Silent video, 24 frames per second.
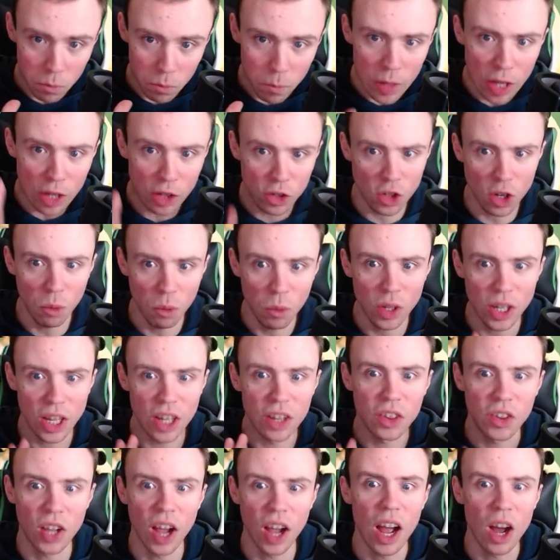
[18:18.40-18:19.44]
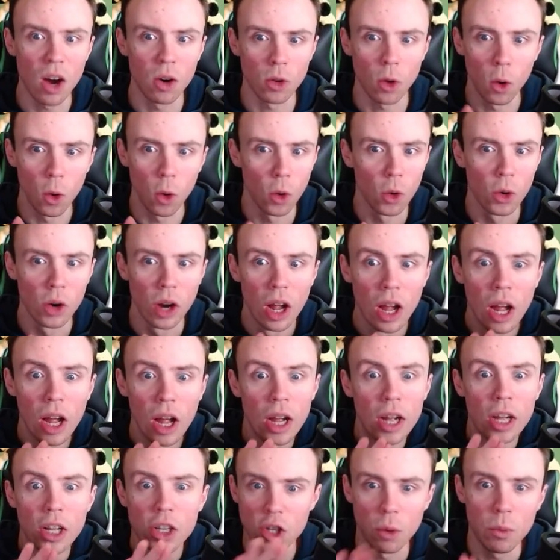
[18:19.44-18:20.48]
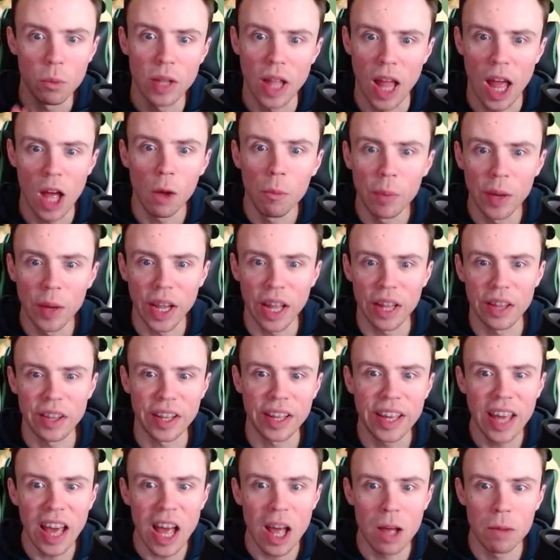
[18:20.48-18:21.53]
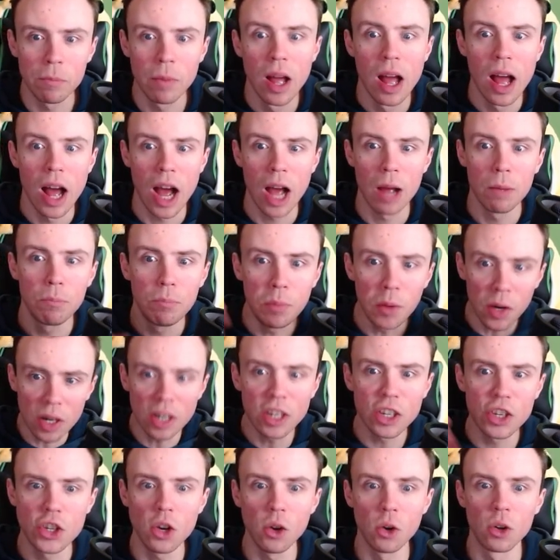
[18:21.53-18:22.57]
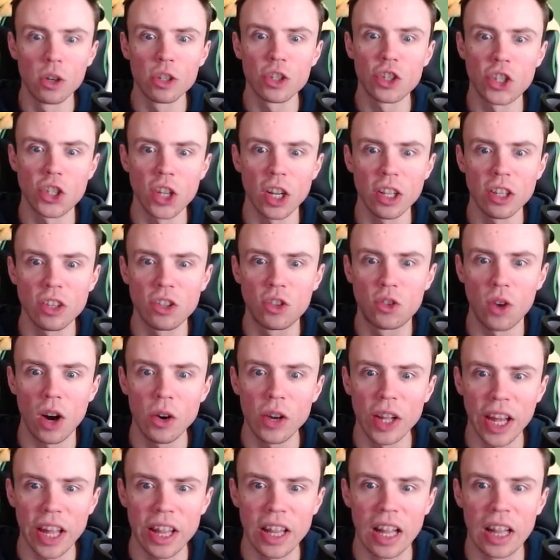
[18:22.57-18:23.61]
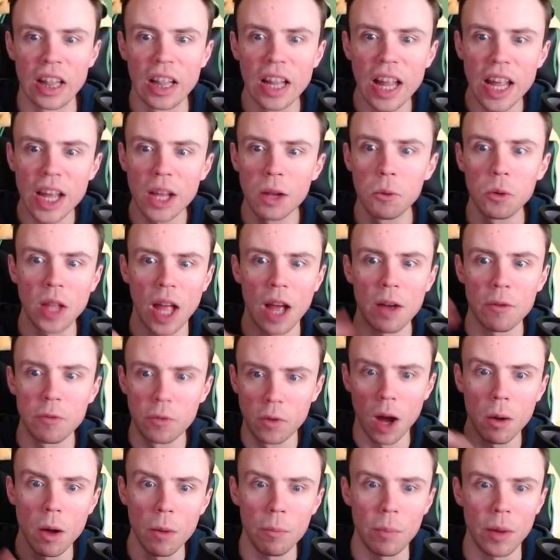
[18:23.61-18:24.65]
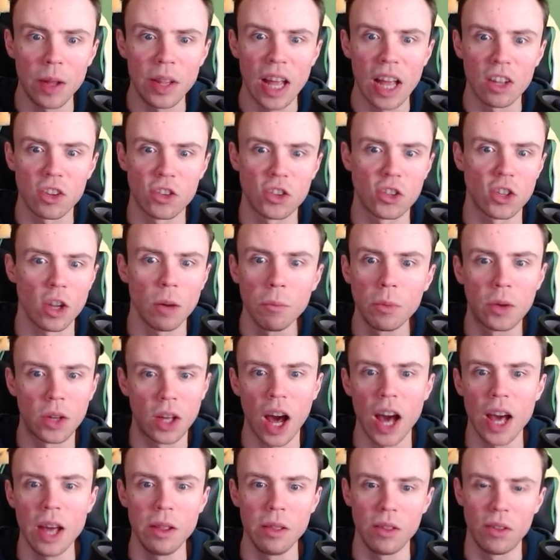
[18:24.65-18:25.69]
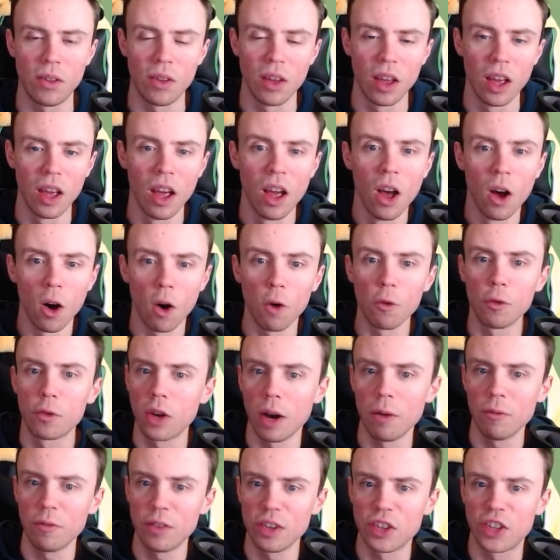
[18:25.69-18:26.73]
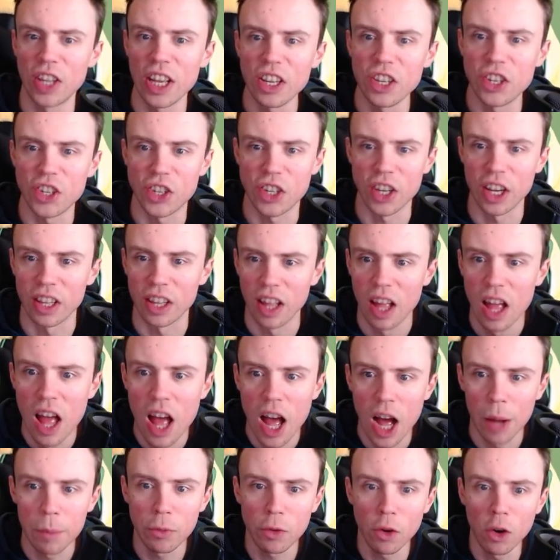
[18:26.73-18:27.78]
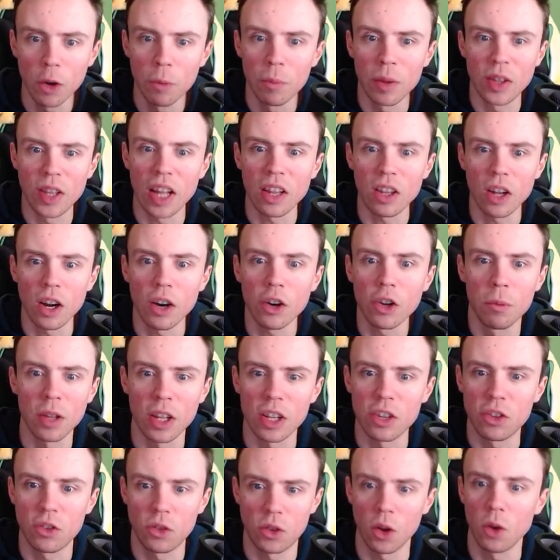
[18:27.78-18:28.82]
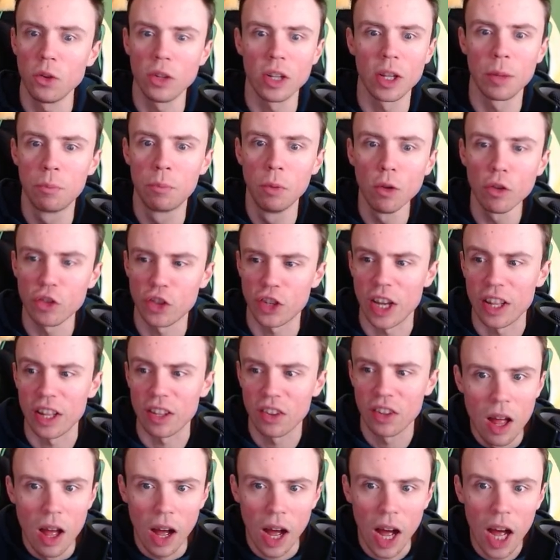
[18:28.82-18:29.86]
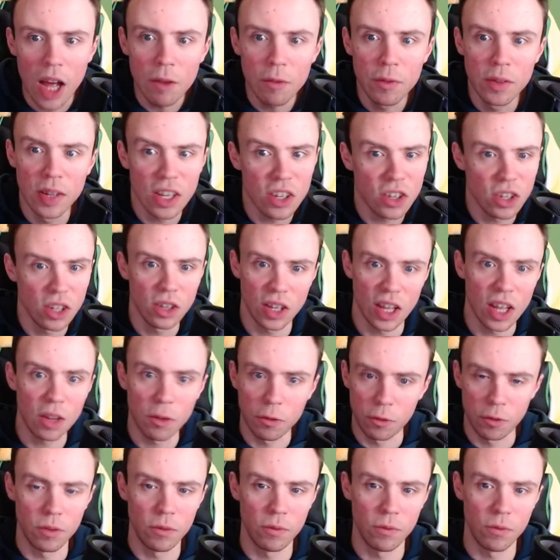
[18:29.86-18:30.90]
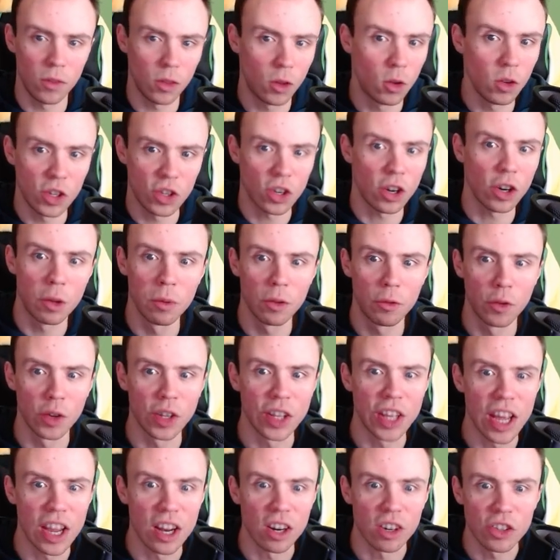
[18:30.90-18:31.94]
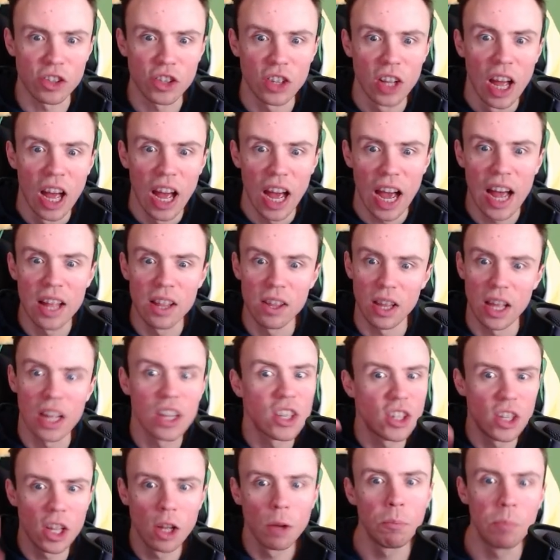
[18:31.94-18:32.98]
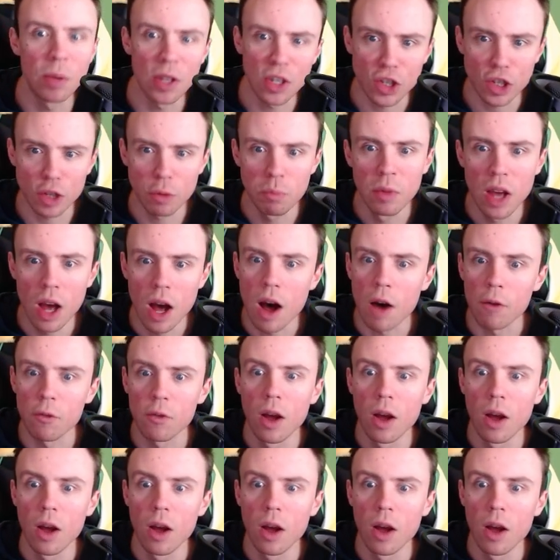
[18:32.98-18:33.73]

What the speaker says: someone in town or someone helping at the camp, I'm pretty sure her son drowning in a lake would have come up in some kind of conversation. I'm sorry, but that argument is totally bullshit. I've listened to this argument for years, and it still pisses me off.